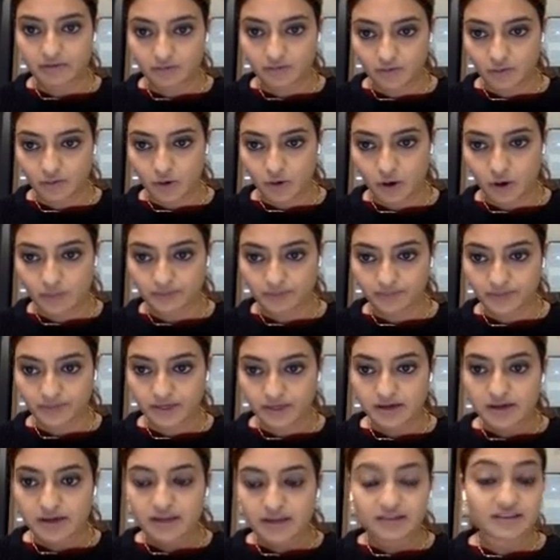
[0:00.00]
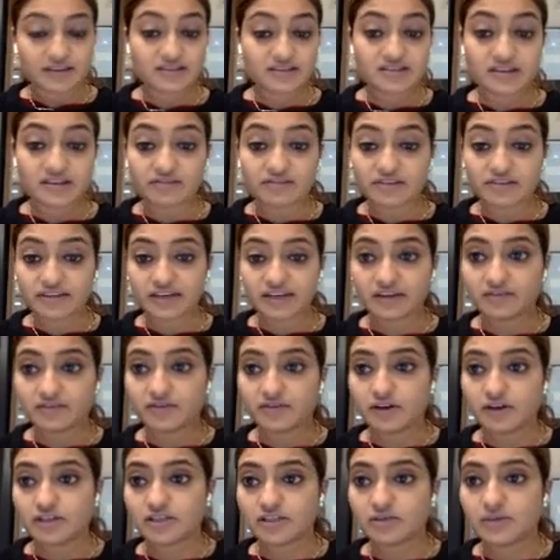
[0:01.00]
for more. There's several negative
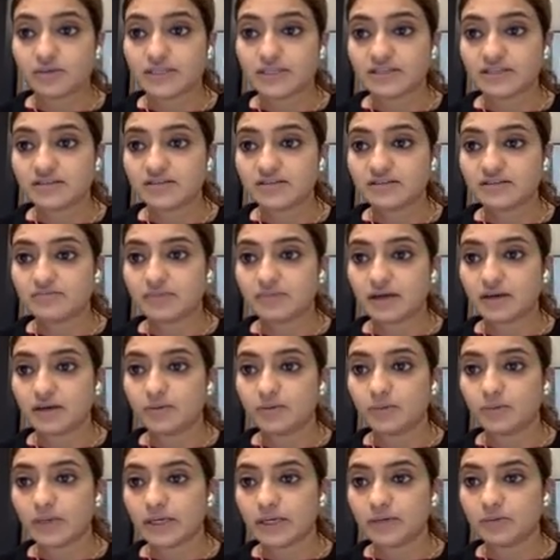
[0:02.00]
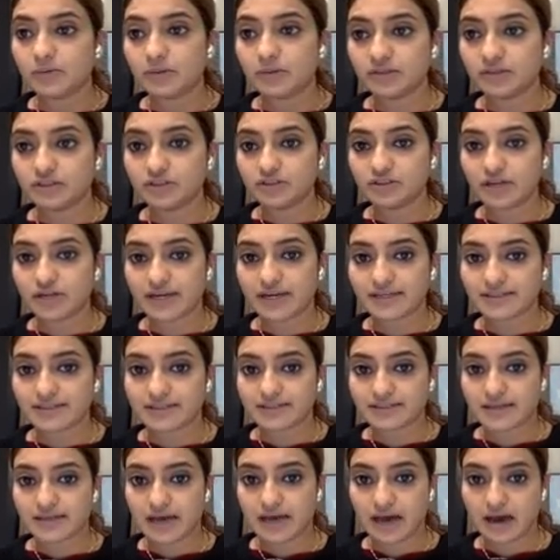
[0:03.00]
consequences, but we will
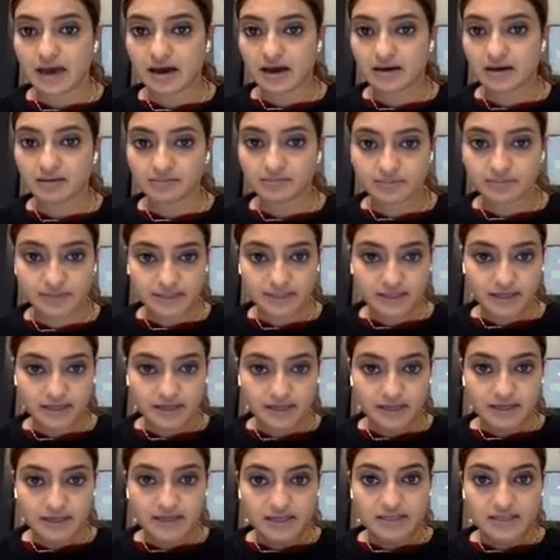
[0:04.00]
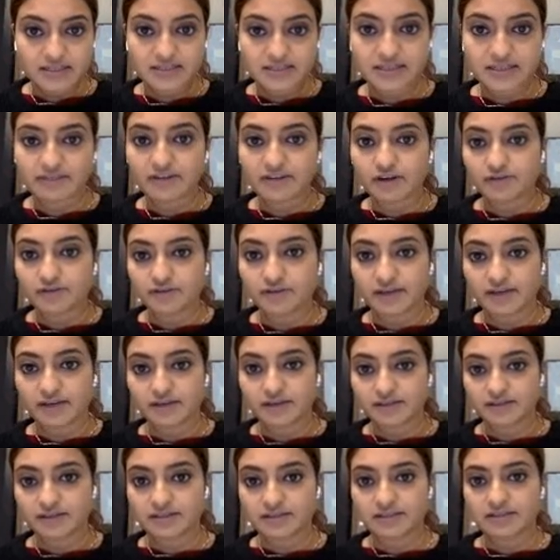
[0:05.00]
address 7 of
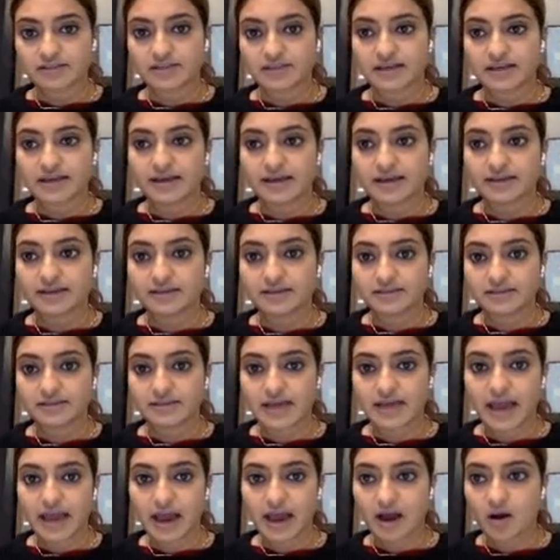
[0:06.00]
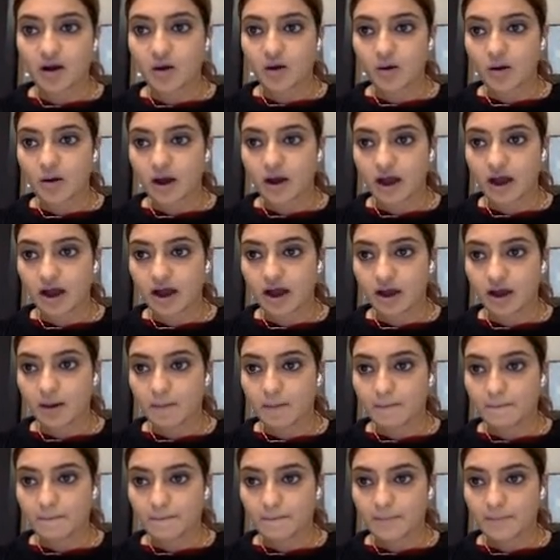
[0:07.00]
these and
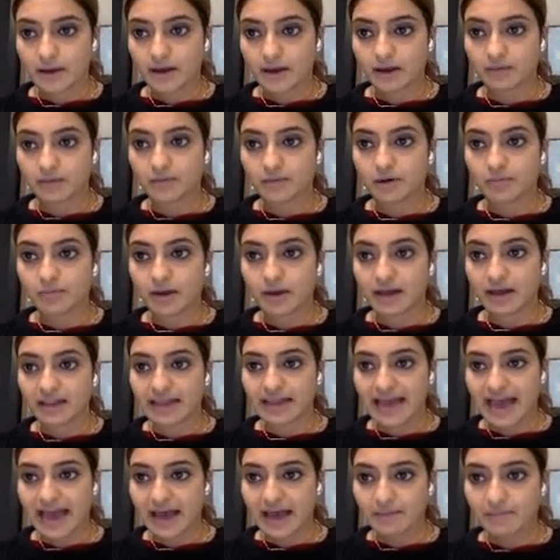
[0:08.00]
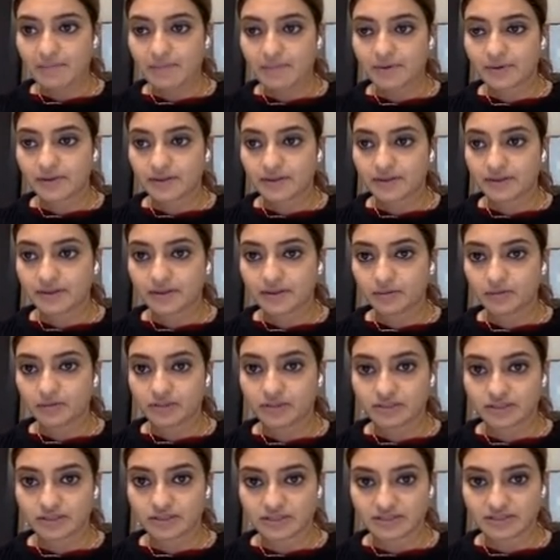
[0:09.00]
how a mobile app that was
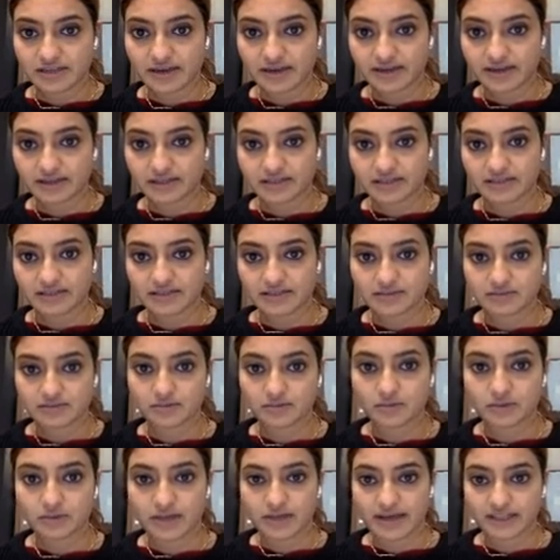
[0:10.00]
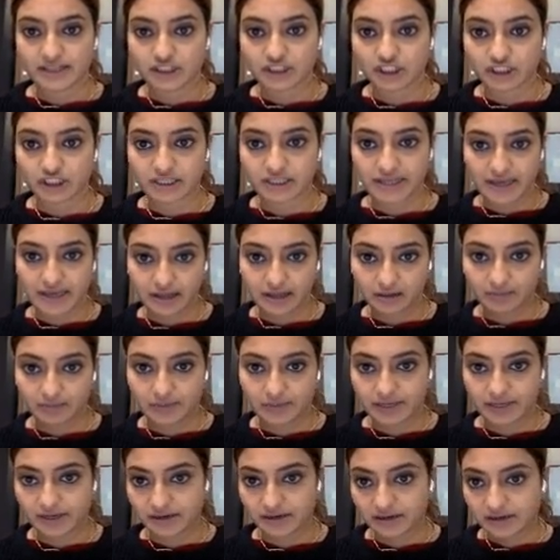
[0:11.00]
designed will actually help
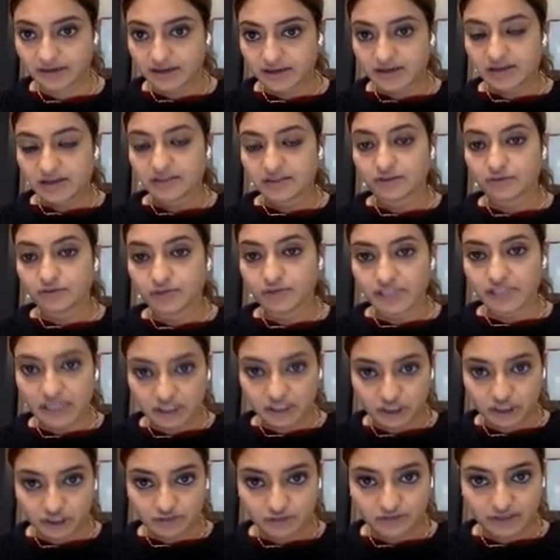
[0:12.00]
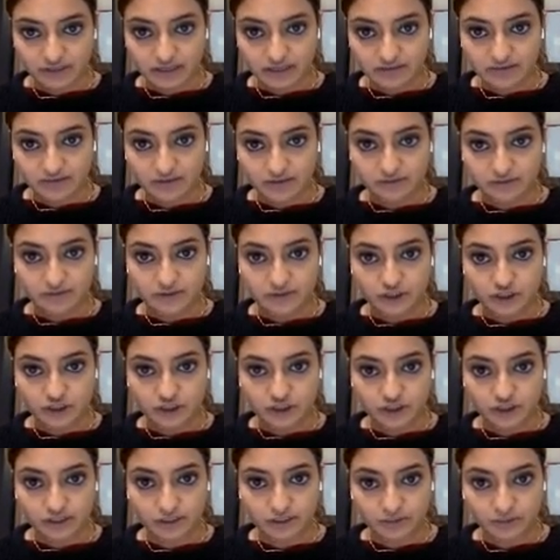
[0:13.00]
in the reduction of the level of
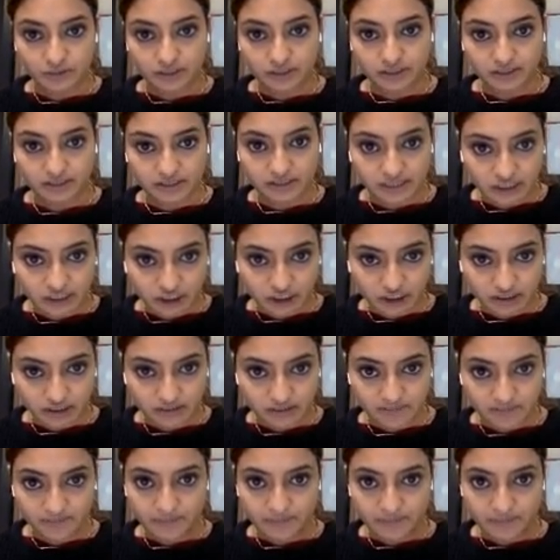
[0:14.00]
social networking addiction